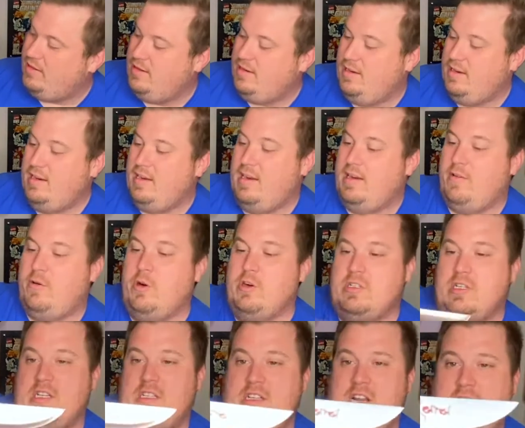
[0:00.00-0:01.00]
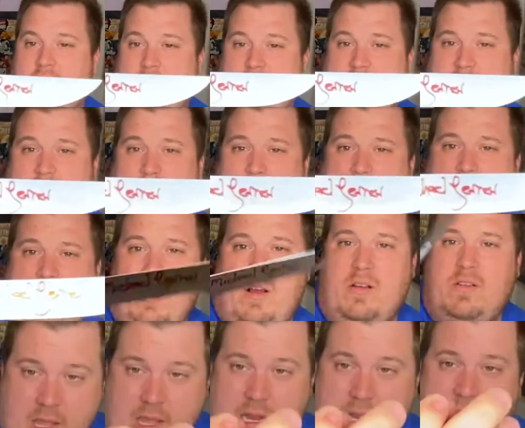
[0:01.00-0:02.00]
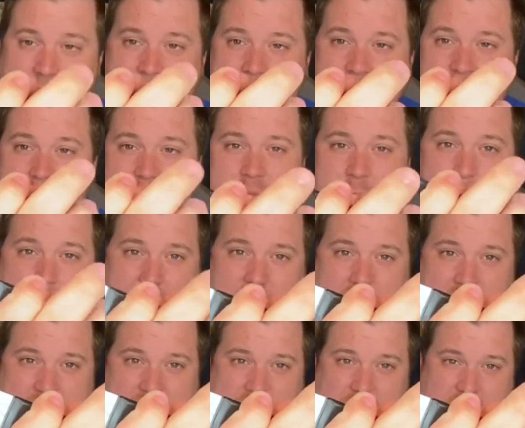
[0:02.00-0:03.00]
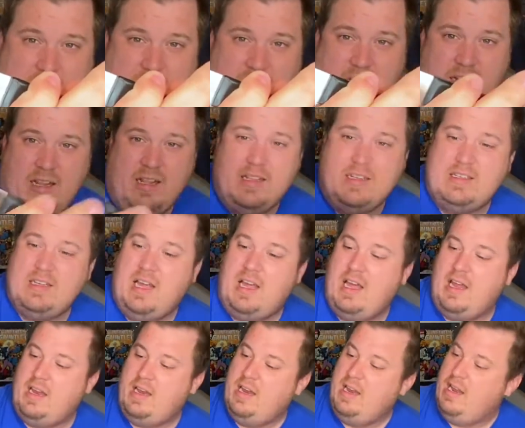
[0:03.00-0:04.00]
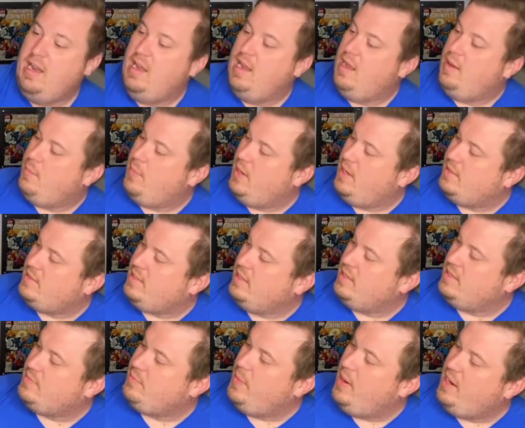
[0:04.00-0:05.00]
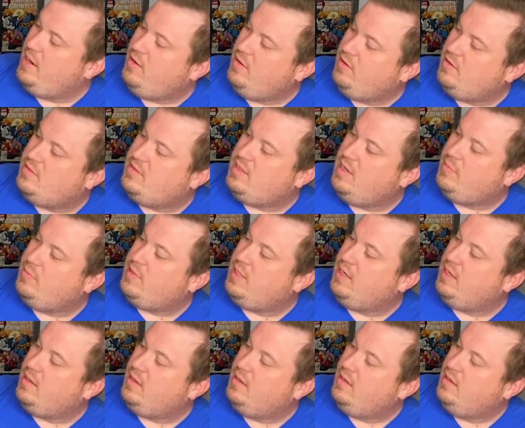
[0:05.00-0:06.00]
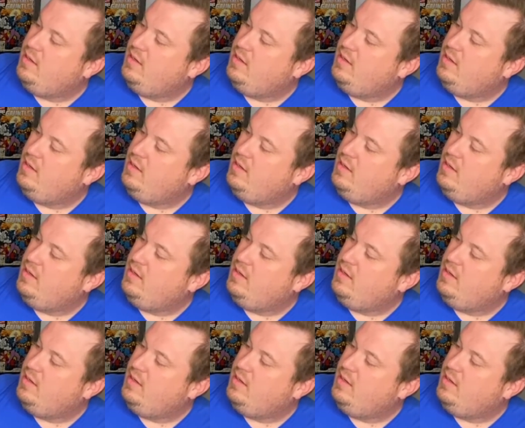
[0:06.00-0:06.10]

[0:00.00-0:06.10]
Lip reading: Of course, it's not Christian Bale's. It does have the Beckett sticker on the other side, but it's Michael something.